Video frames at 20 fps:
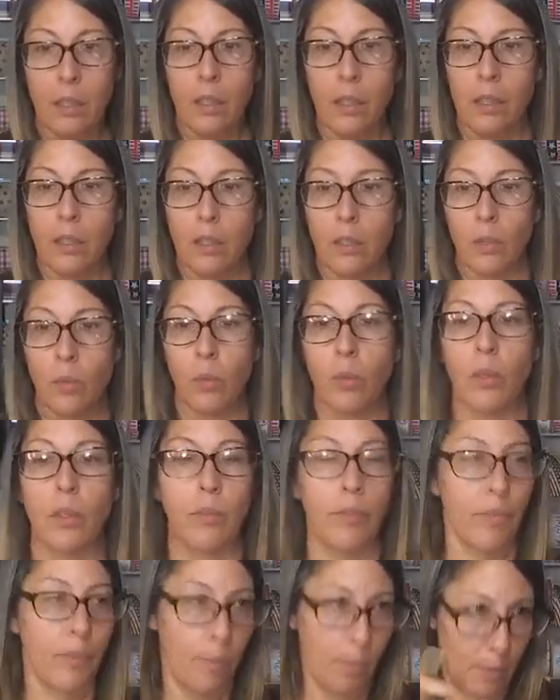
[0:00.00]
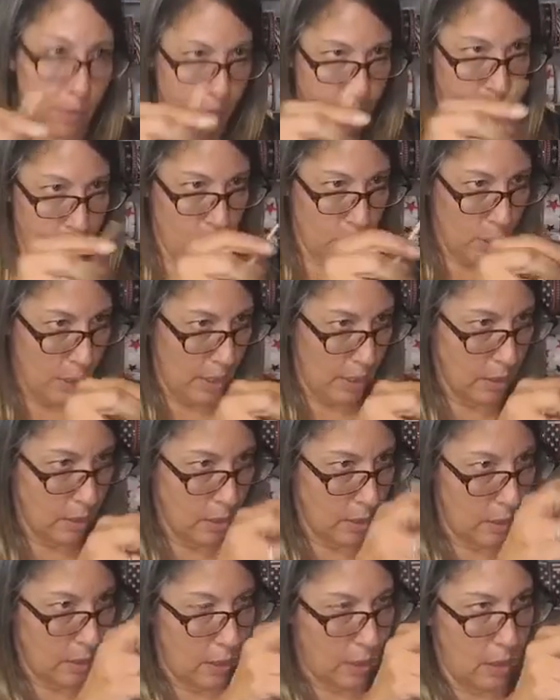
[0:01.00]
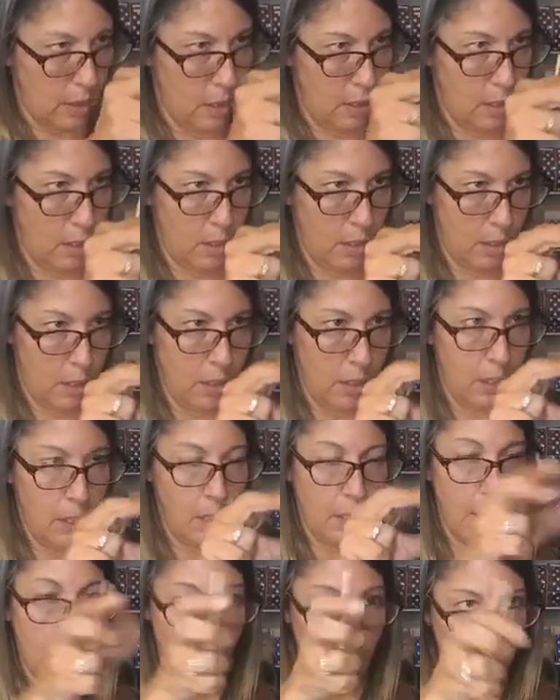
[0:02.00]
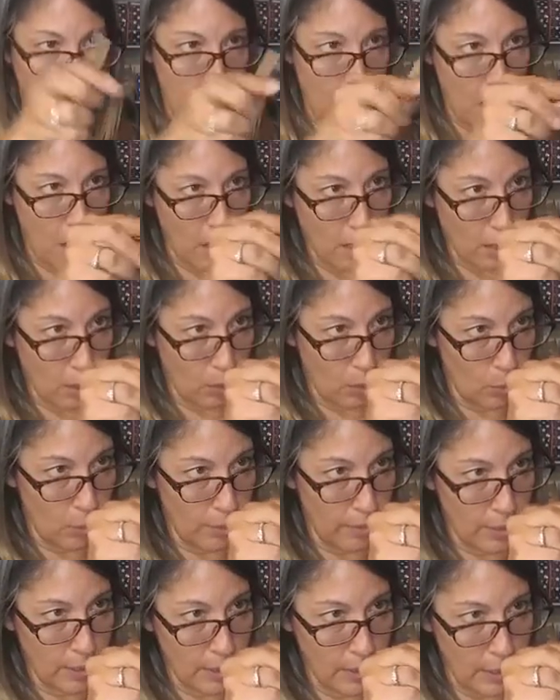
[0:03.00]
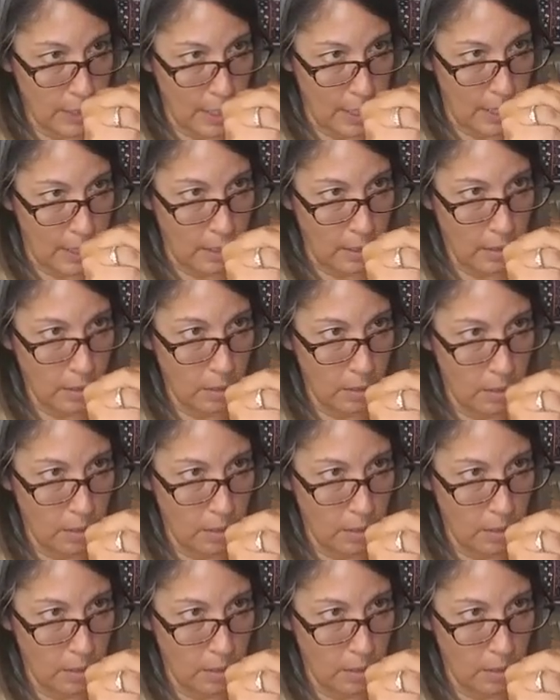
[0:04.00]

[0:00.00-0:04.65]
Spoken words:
Let's work from the front. Now I'm not gluing this in